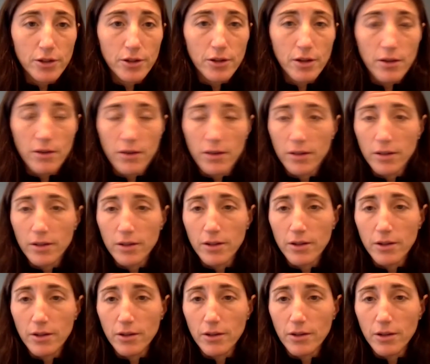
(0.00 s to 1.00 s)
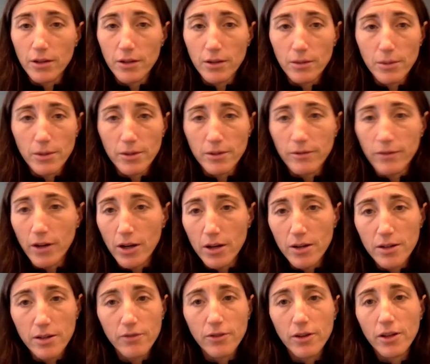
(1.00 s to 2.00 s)
And I think, you know, it'll be a
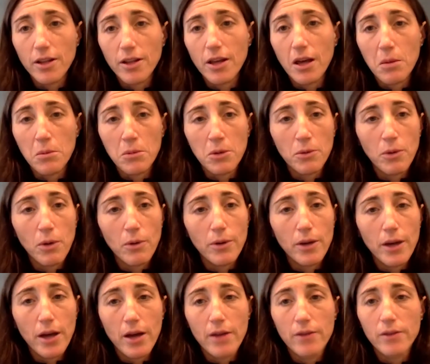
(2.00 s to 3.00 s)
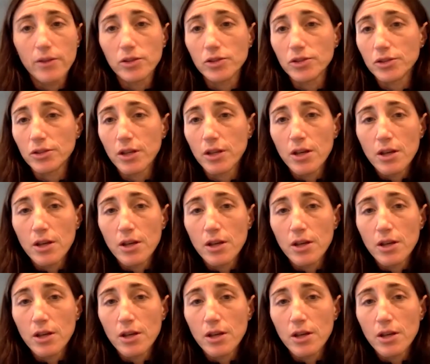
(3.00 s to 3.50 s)
very different game than what we had this